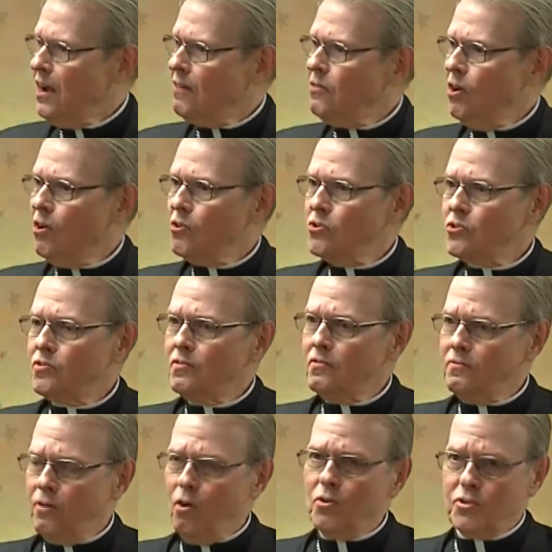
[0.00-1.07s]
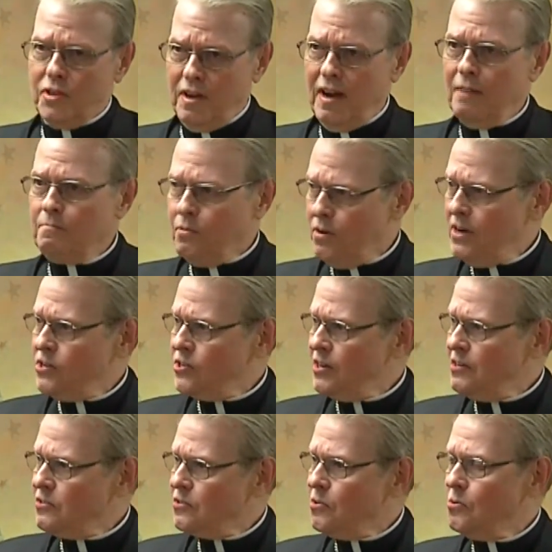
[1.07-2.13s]
of those folks that I'm
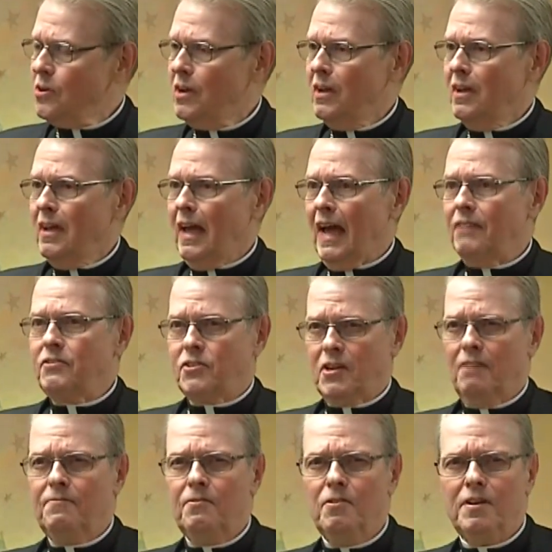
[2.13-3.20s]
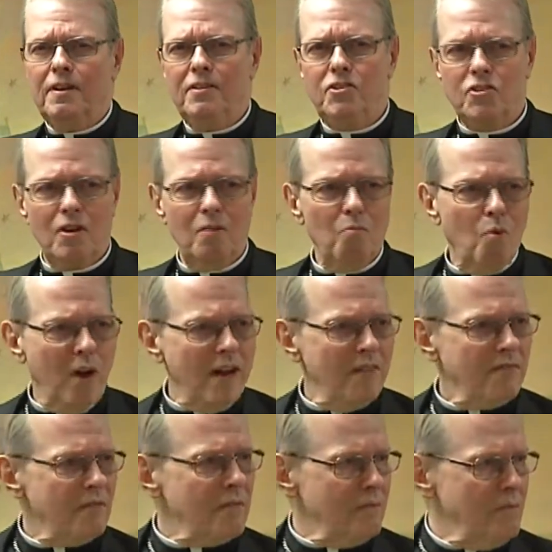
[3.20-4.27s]
preaching to have suffered in some
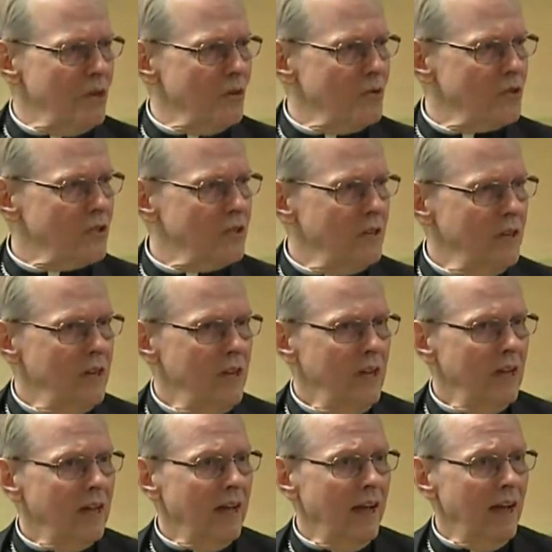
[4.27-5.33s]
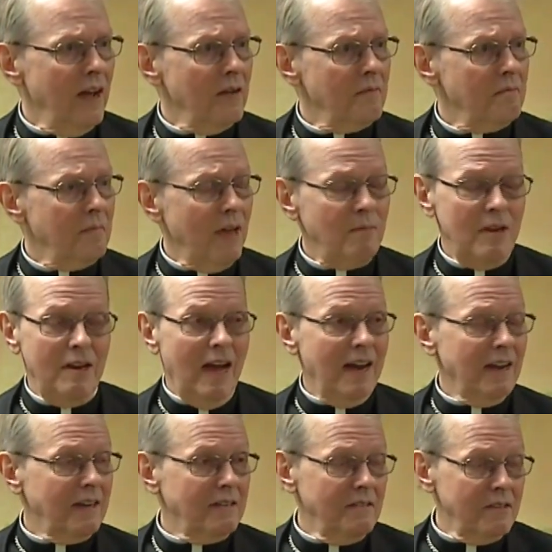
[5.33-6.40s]
way from abuse. Uh, maybe
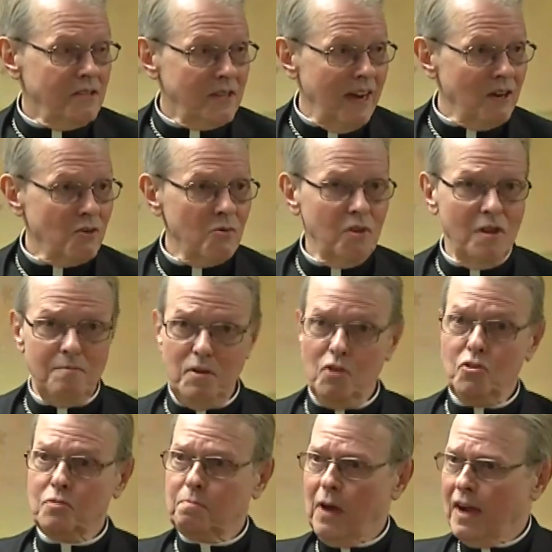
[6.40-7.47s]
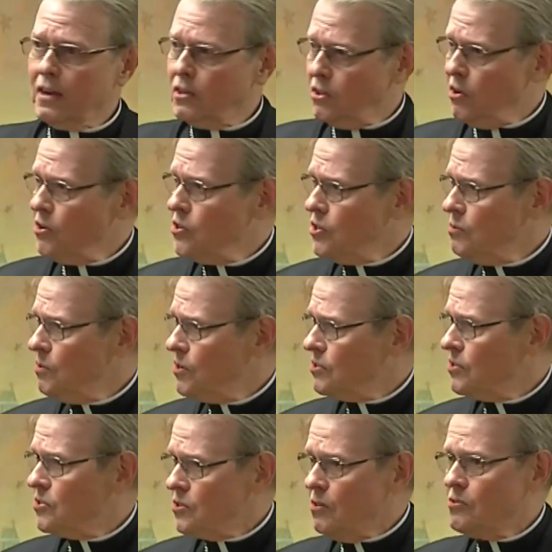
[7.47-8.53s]
not sexual abuse by clergy,
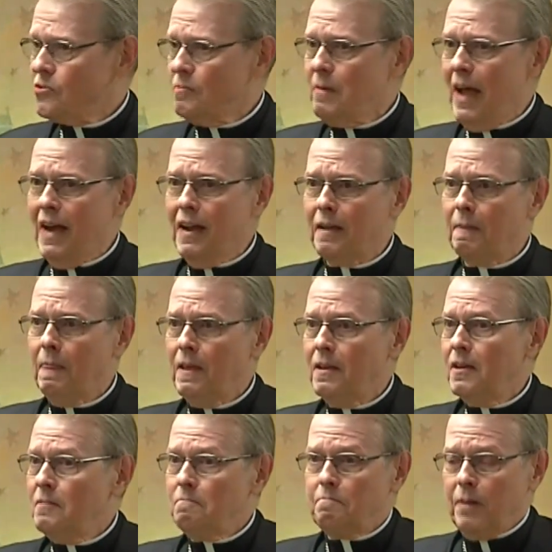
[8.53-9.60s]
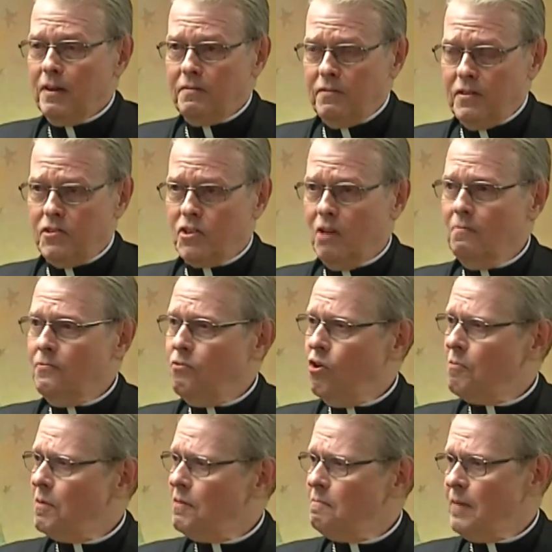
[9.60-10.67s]
which is so traumatic, but some
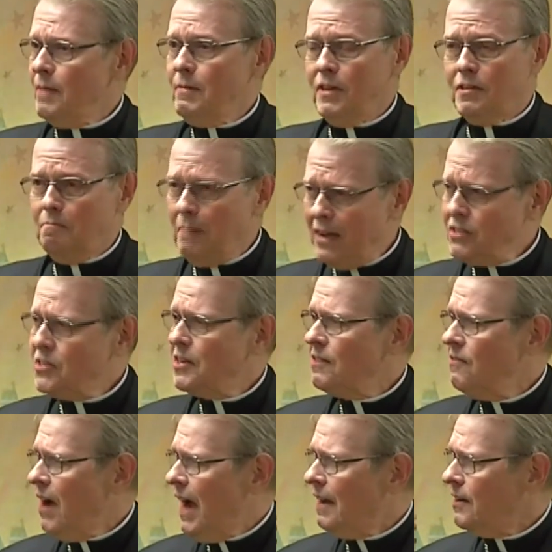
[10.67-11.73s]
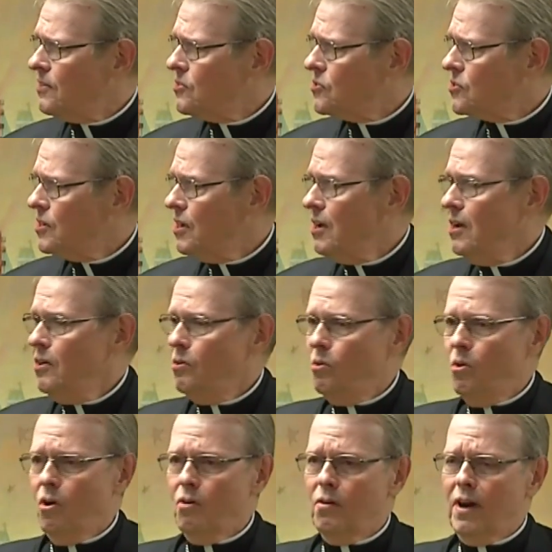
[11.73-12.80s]
form of maybe domestic violence
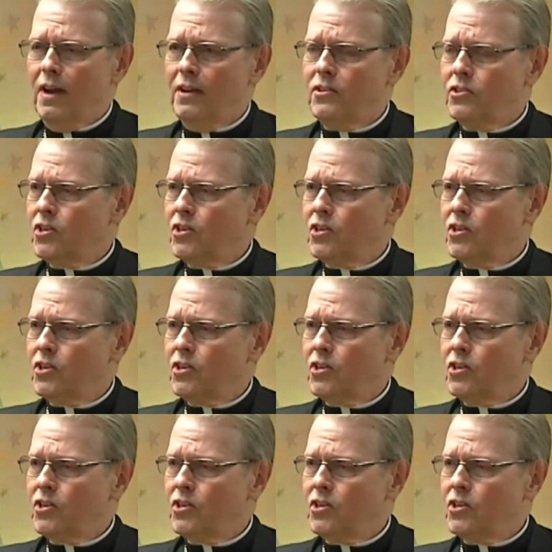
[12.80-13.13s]
or uh,